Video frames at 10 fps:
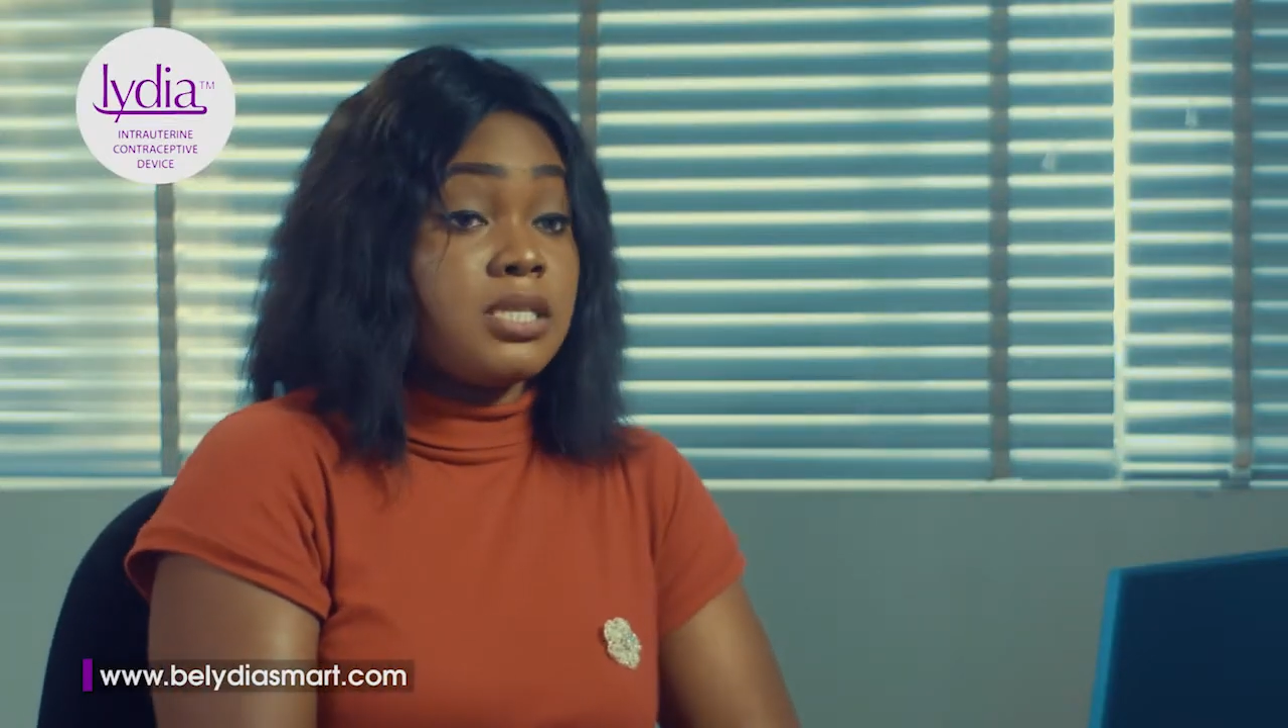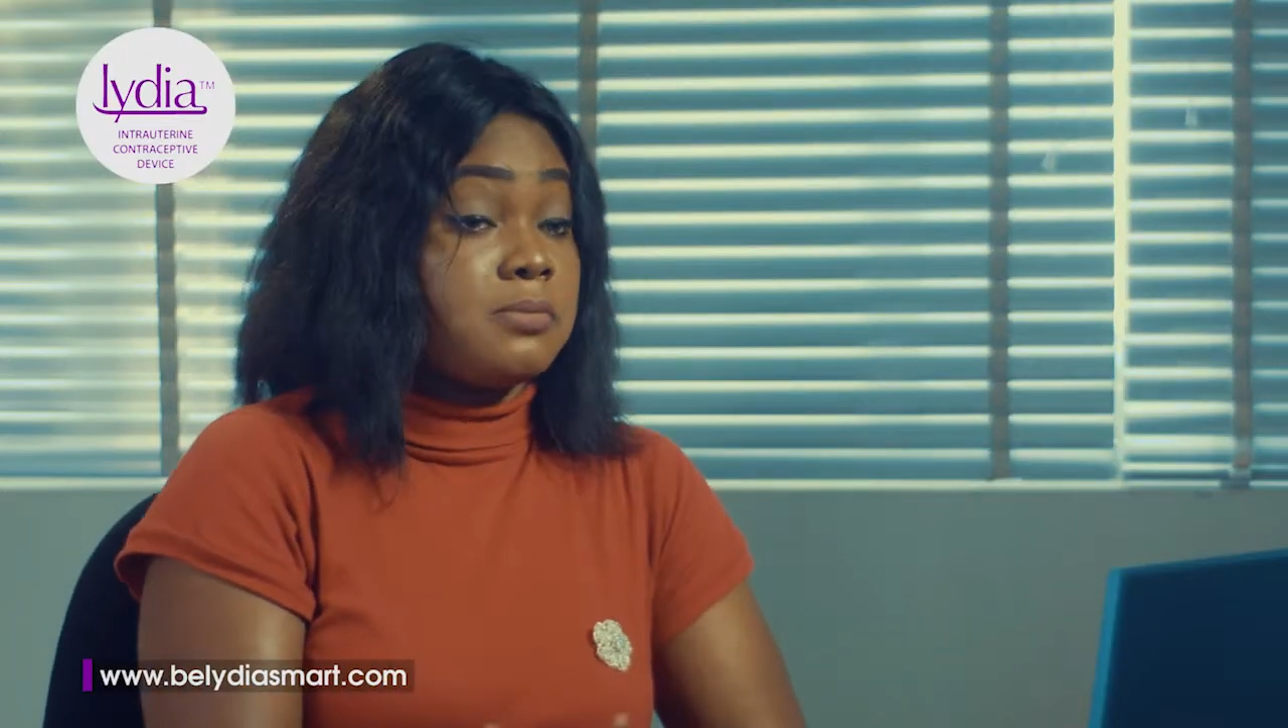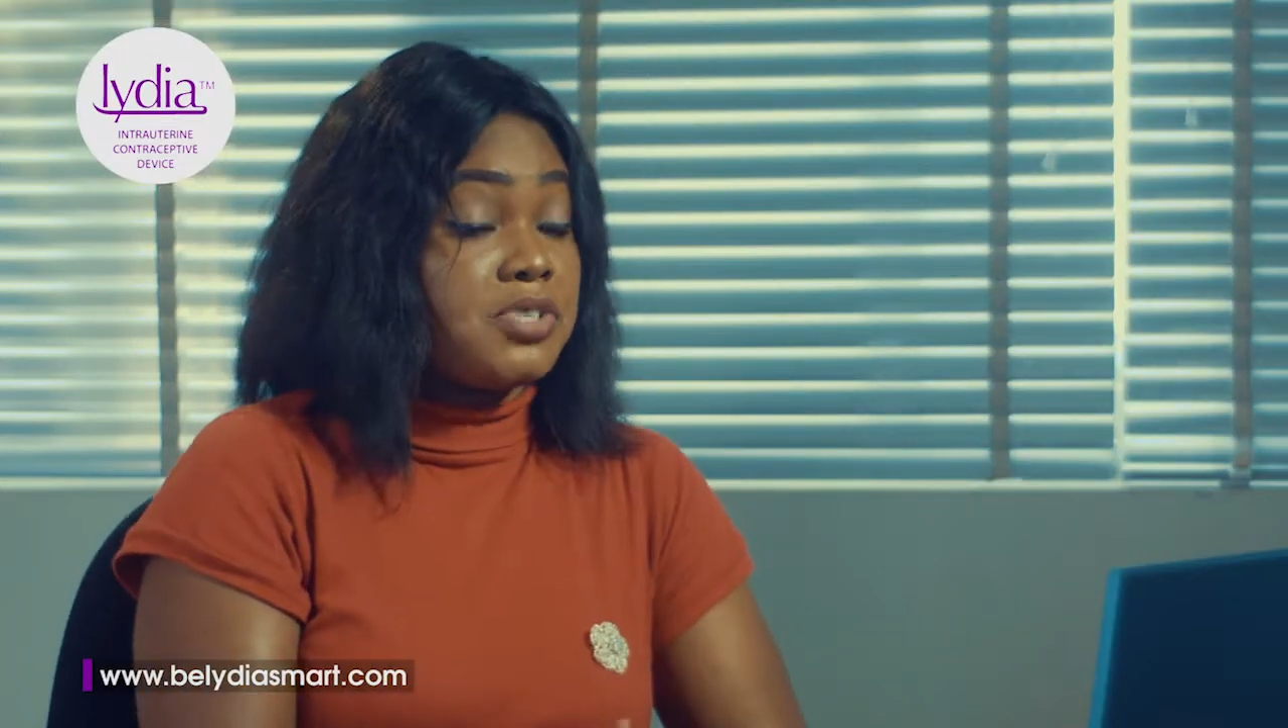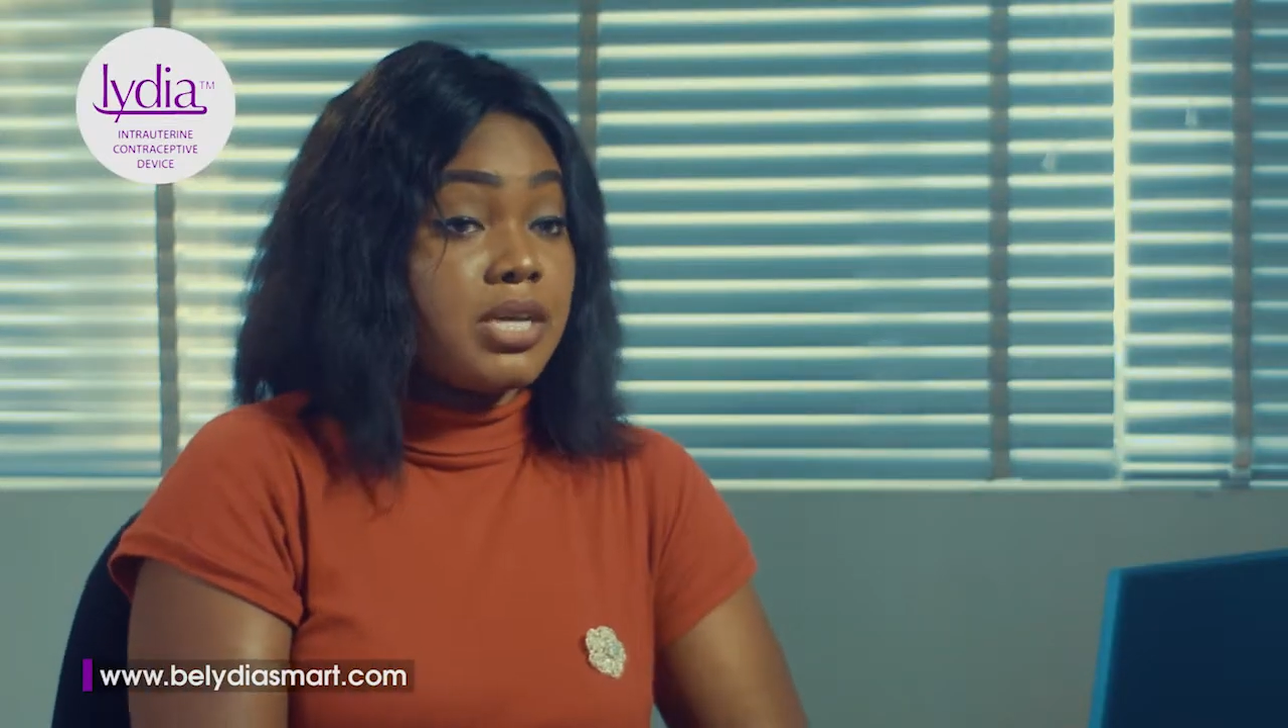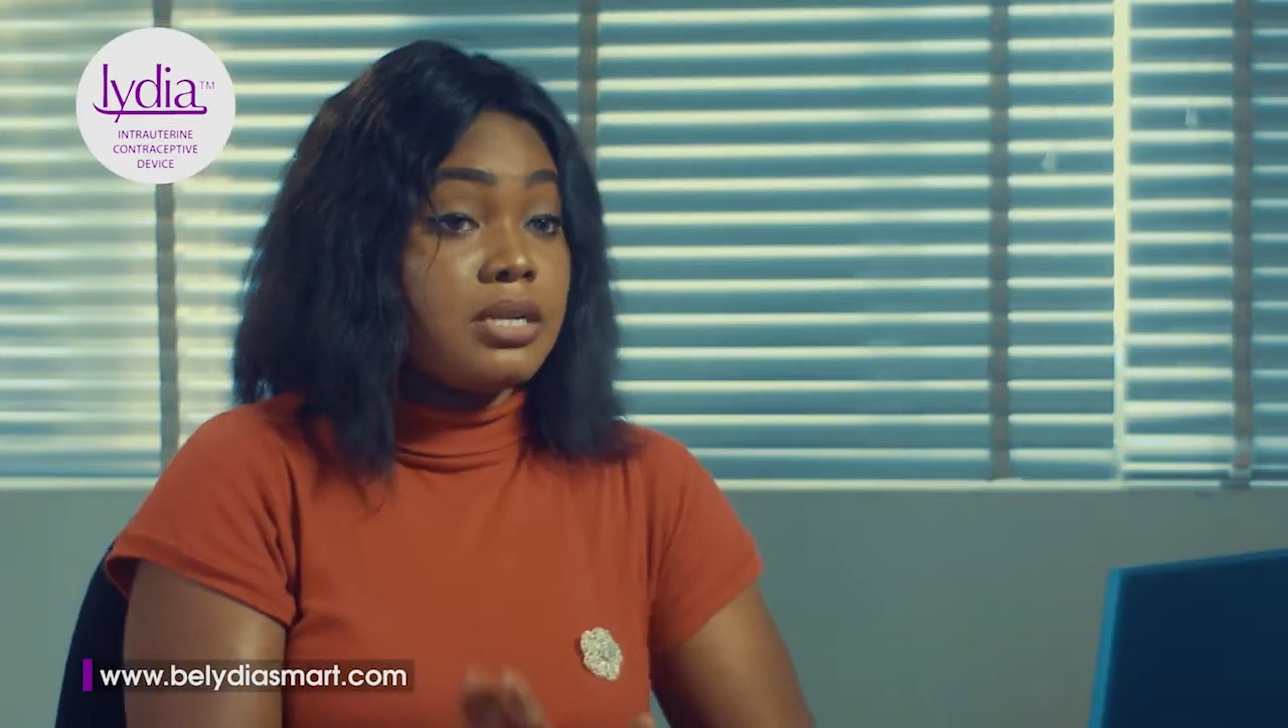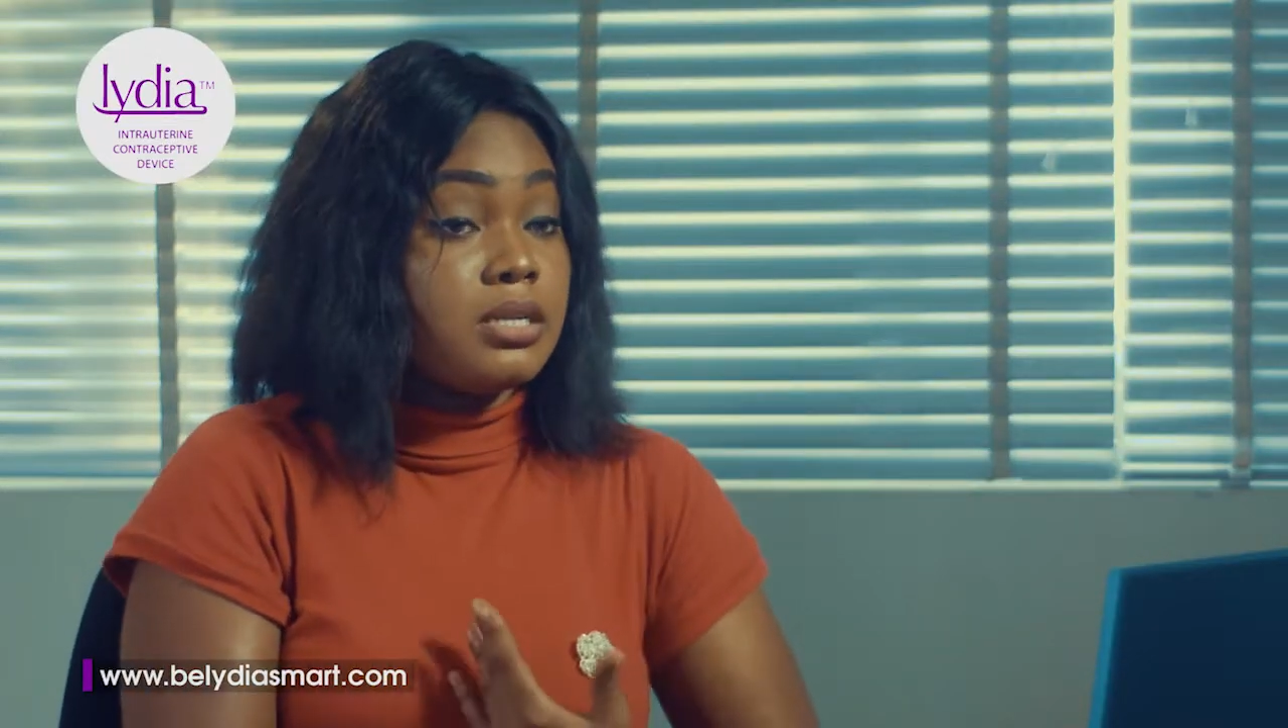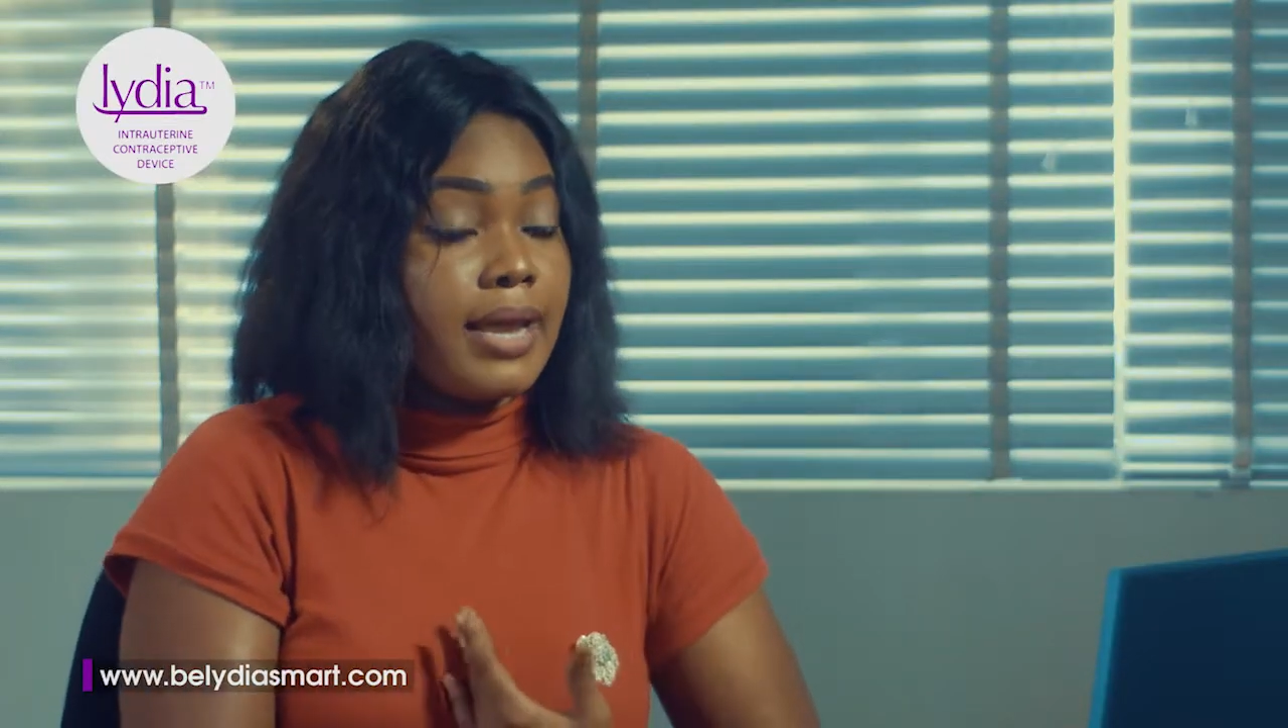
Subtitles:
especially